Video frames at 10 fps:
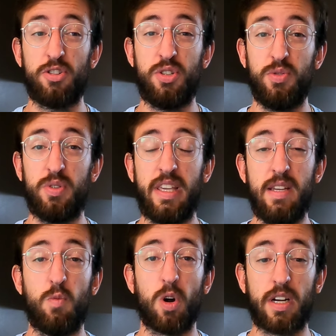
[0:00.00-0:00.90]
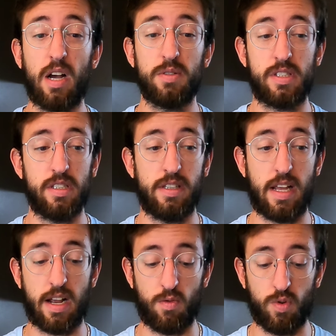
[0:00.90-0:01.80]
or 2 key workouts
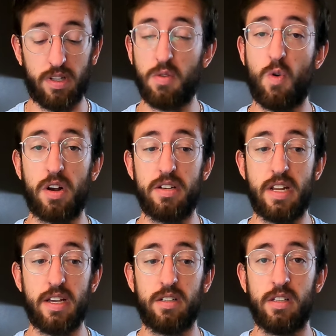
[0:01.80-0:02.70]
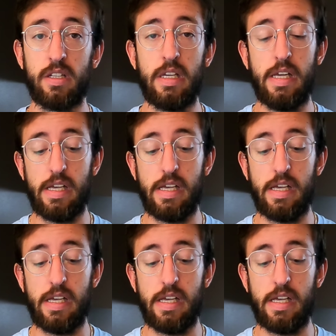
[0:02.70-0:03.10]
that I really want to nail